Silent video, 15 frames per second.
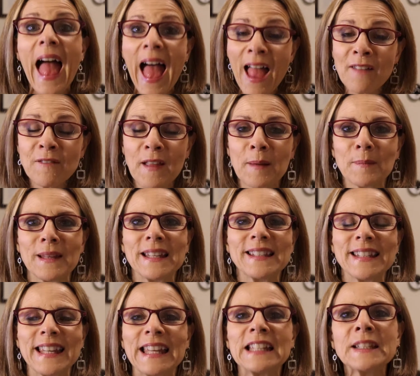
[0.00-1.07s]
Hi
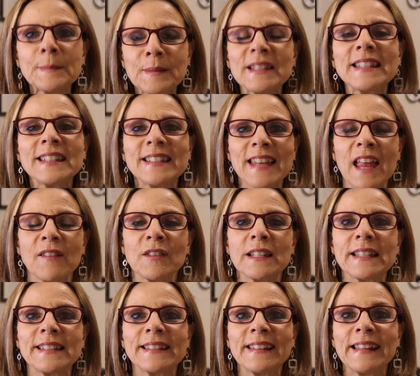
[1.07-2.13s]
families, it's Mrs.
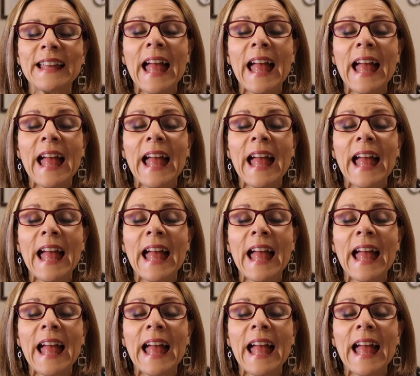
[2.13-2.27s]
Davis.